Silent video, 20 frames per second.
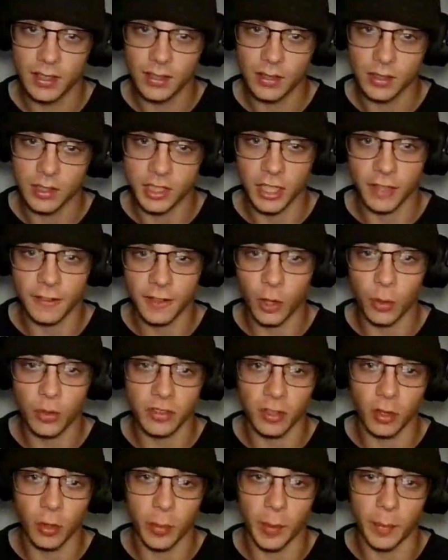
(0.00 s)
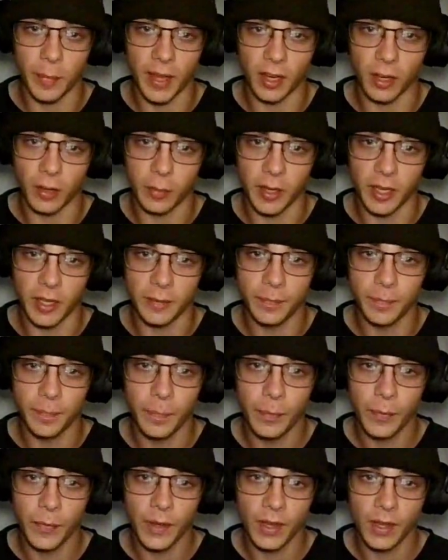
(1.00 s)
Geoff Neal was a little bit better, but
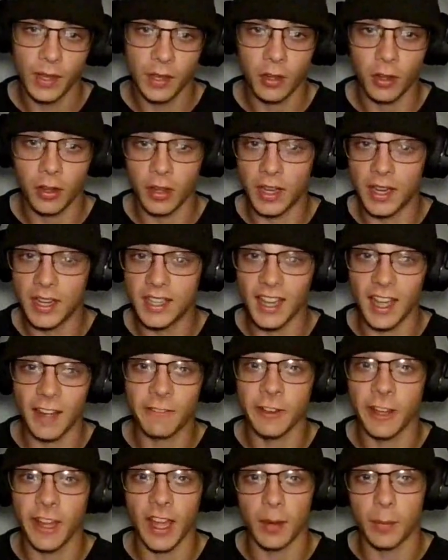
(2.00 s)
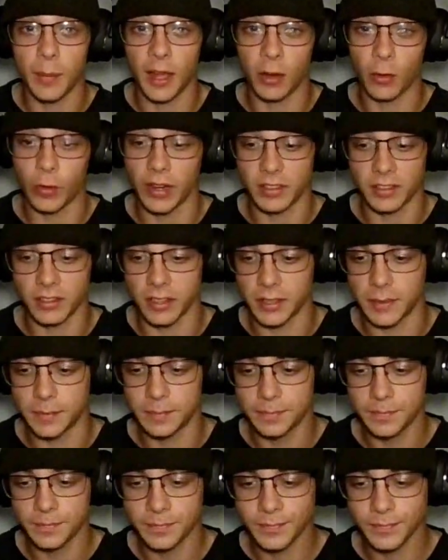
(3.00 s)
he definitely had better wrestling.
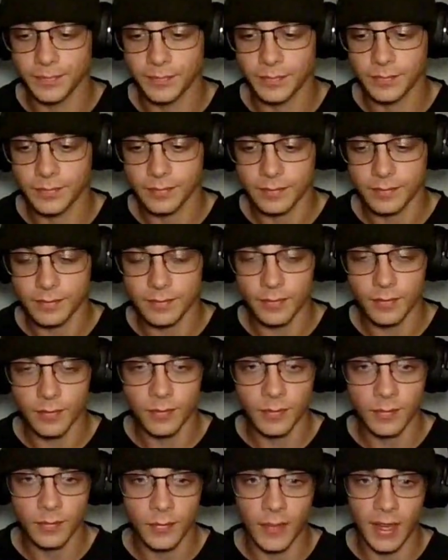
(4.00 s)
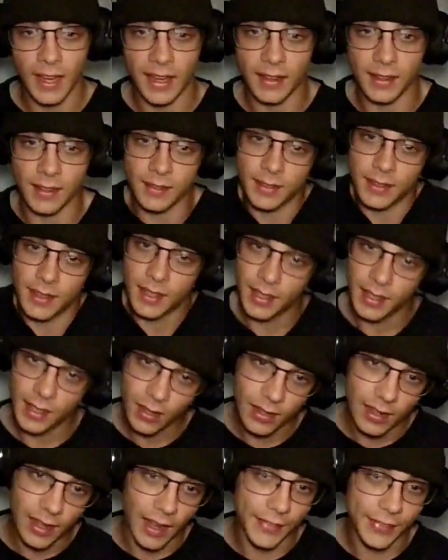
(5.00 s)
And
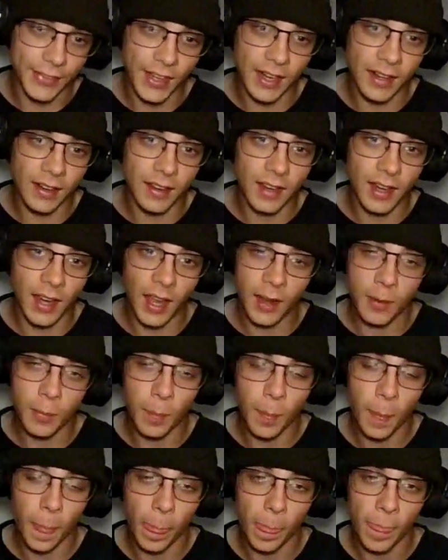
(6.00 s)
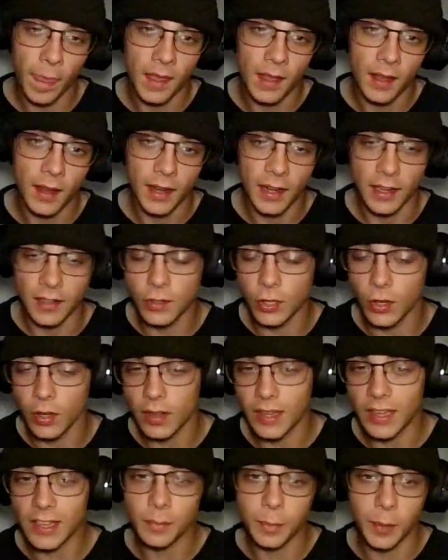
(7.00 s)
at the end of the day, he took
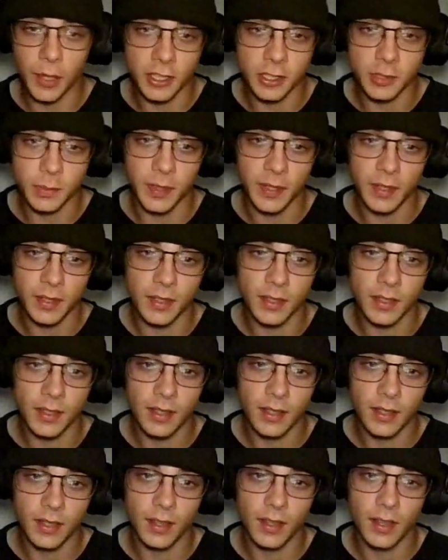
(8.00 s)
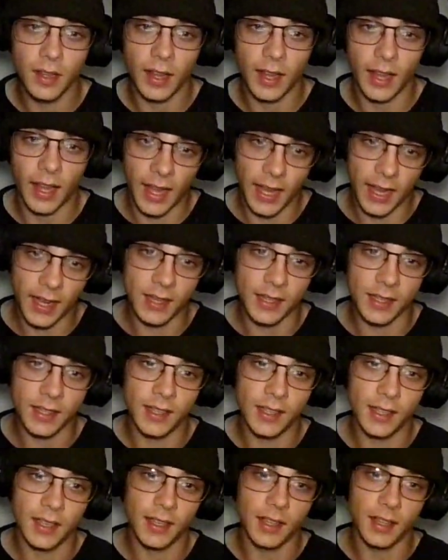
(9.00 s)
less punishment,
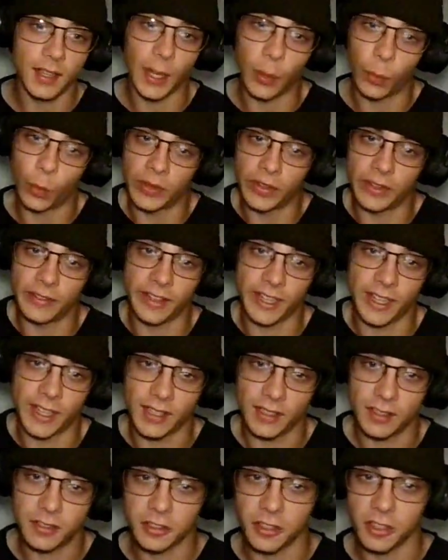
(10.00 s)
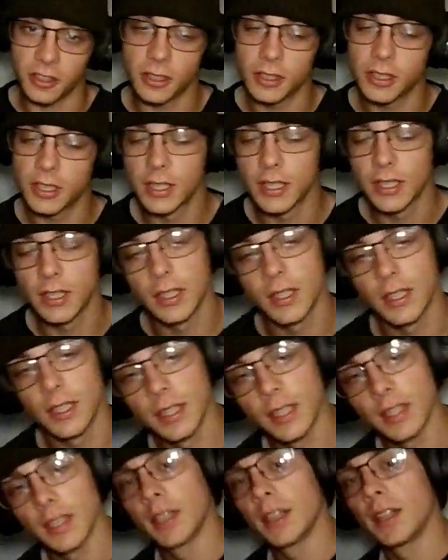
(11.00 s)
and he won the fight. So,
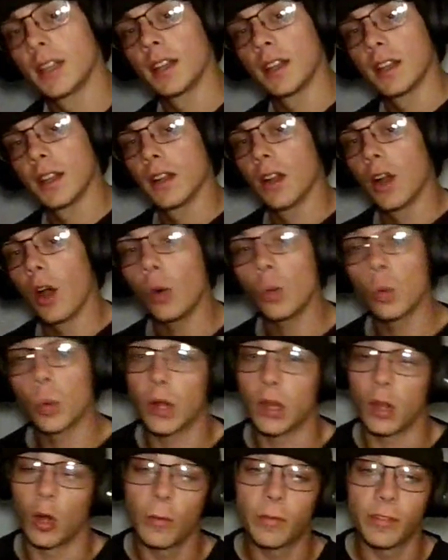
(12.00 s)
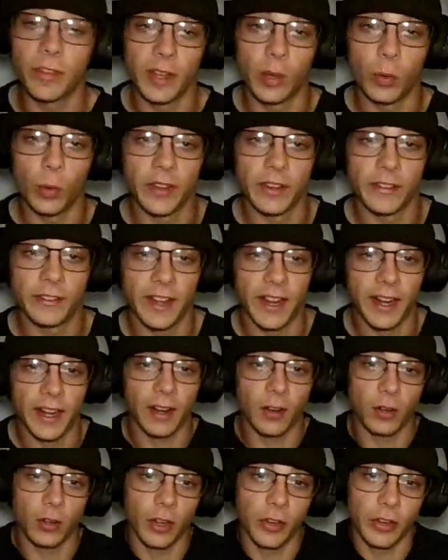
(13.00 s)
hopefully he won the fight. I
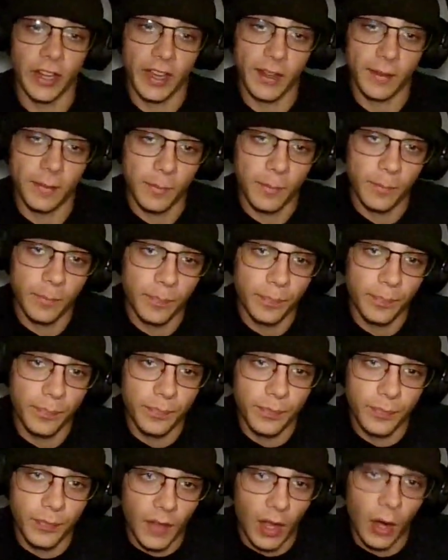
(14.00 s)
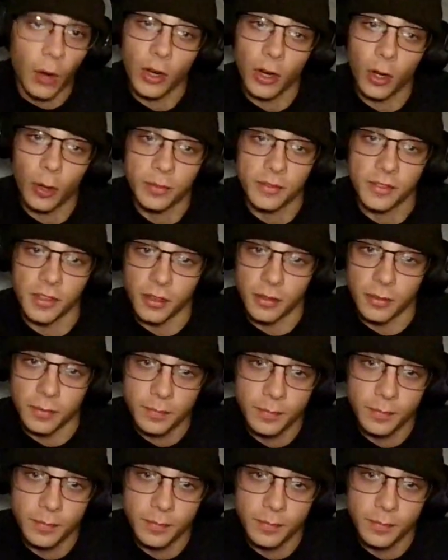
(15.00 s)
don't know yet. I would hope so.